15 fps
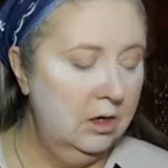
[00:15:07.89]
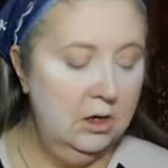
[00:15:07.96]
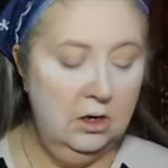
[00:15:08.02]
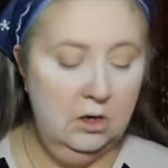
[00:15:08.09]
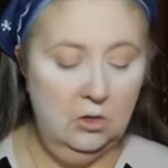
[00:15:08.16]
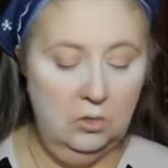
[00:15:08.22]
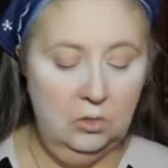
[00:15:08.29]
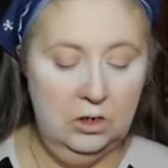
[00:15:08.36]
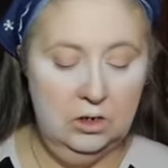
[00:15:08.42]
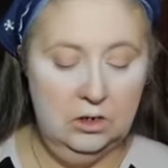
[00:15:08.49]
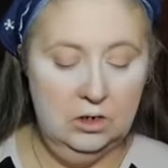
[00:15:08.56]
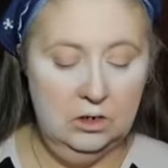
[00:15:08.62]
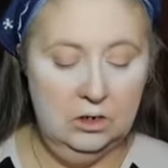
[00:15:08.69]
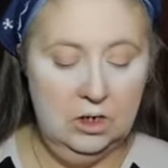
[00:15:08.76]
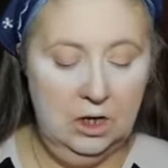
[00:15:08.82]
another one
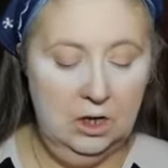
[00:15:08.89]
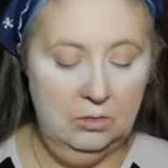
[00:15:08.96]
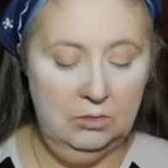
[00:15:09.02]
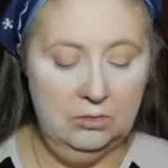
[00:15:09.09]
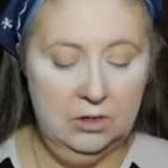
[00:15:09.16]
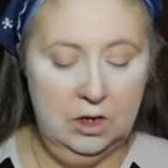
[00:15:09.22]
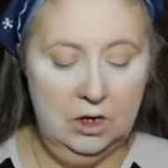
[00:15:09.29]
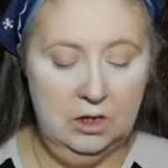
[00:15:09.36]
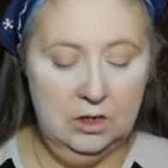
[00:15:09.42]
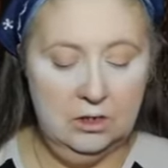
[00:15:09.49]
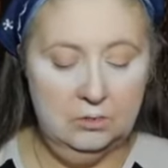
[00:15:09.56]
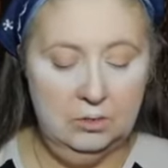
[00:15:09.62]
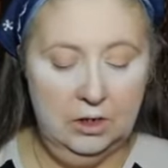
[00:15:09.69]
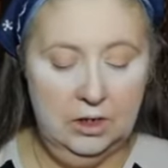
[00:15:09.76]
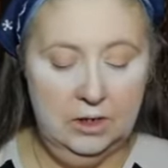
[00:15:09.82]
to take
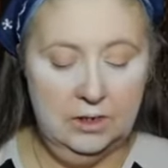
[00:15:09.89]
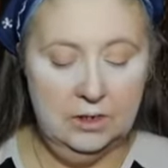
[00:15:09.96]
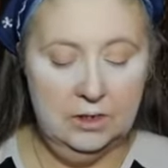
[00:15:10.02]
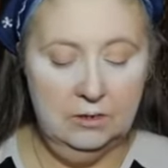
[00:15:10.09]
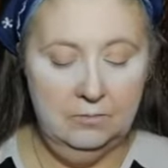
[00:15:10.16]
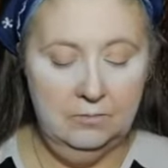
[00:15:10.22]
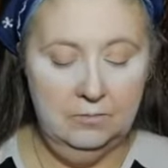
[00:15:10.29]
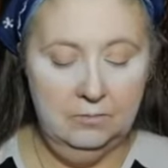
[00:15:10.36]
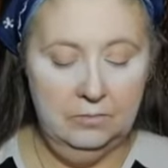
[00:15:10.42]
its place.